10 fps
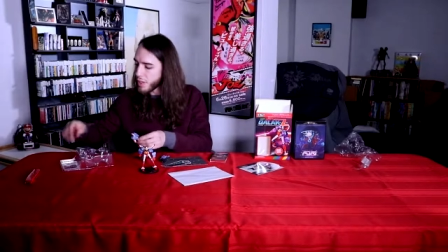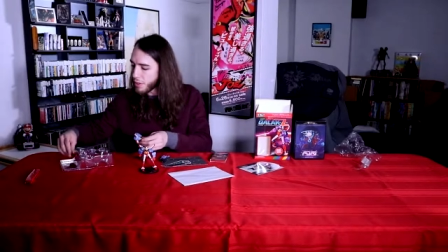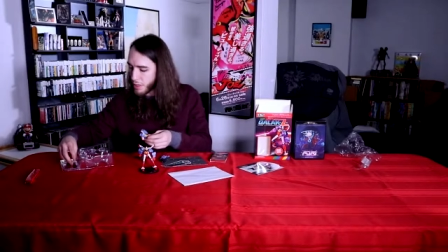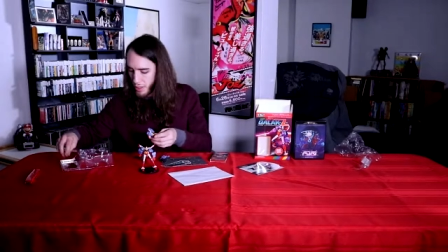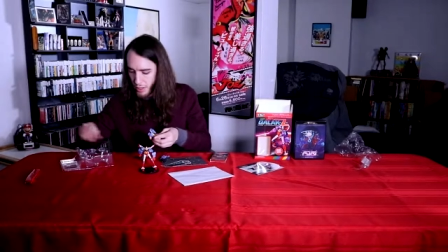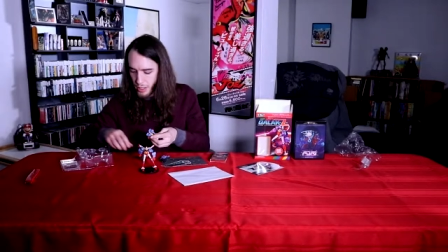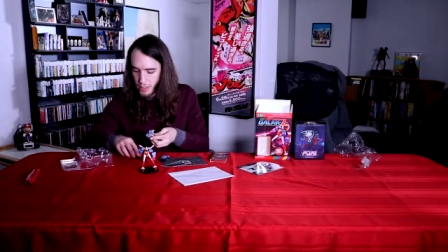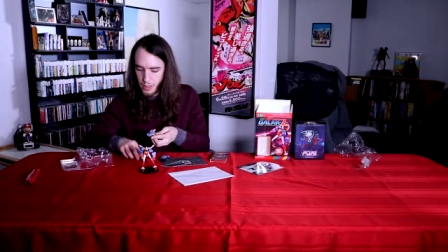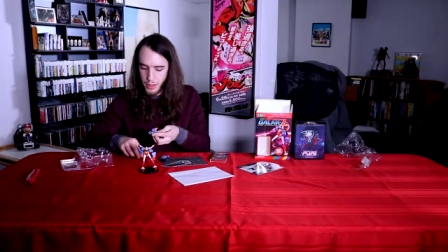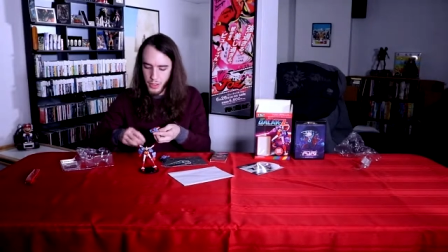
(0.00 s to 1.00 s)
Okay,
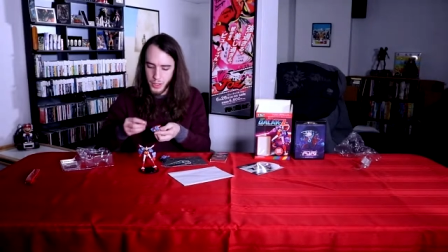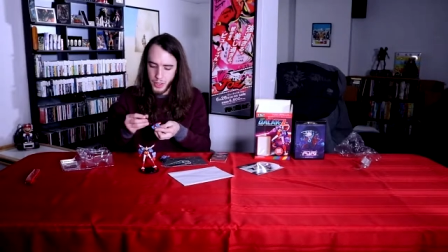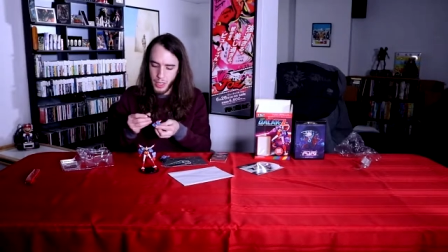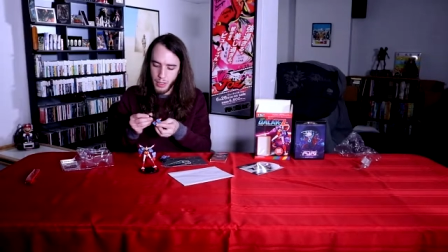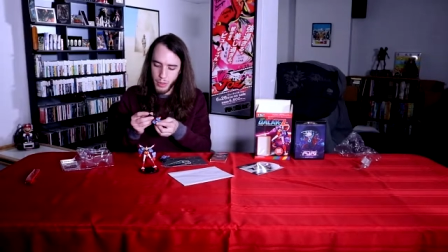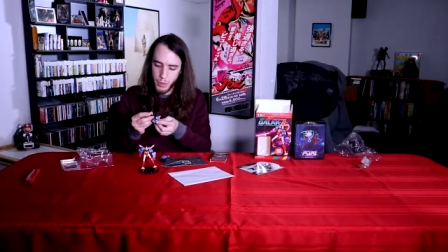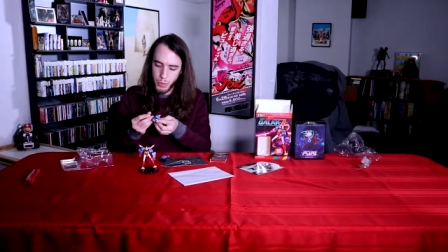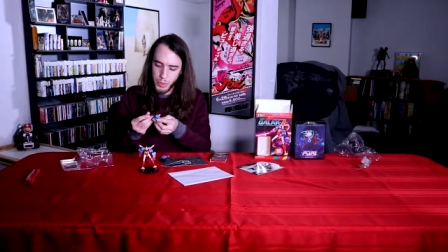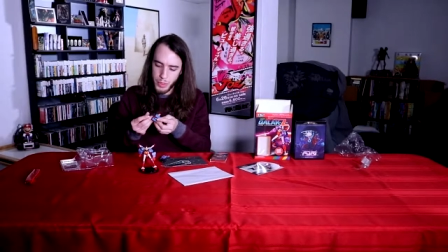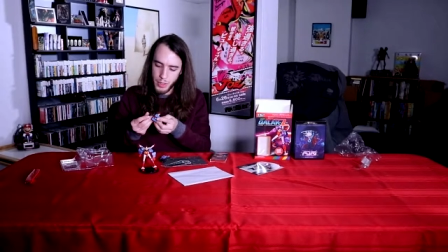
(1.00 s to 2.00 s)
this stand
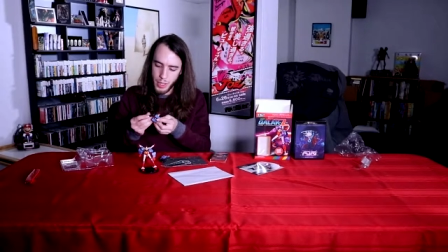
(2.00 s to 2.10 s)
goes to